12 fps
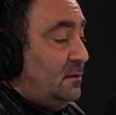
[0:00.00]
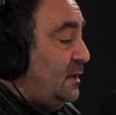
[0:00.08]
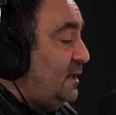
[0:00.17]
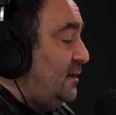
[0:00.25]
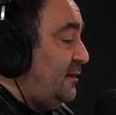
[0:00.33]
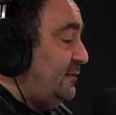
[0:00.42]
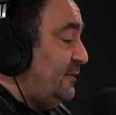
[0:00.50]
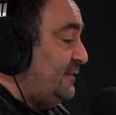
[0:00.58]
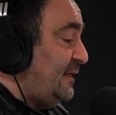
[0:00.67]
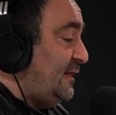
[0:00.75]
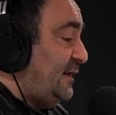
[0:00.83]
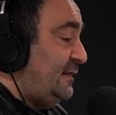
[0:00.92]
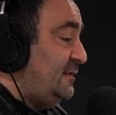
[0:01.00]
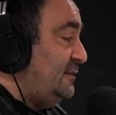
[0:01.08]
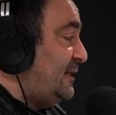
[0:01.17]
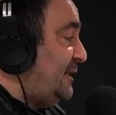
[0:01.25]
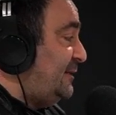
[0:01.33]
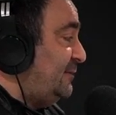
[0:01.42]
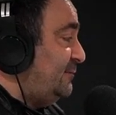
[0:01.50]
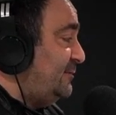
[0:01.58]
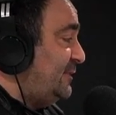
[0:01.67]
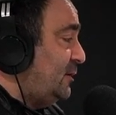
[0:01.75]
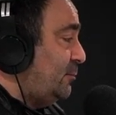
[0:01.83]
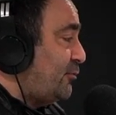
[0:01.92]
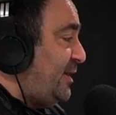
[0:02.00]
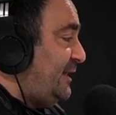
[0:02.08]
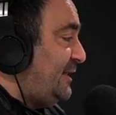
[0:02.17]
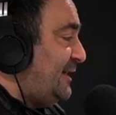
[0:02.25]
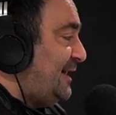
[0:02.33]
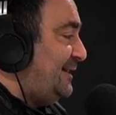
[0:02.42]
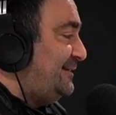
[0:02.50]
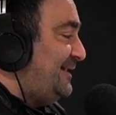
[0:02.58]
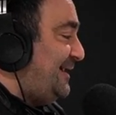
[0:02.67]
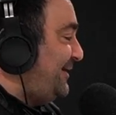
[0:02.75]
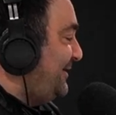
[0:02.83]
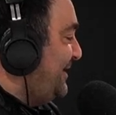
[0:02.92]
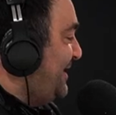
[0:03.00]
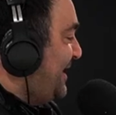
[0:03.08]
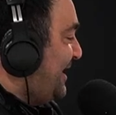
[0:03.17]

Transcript: Uh, now that I did that little break I got there,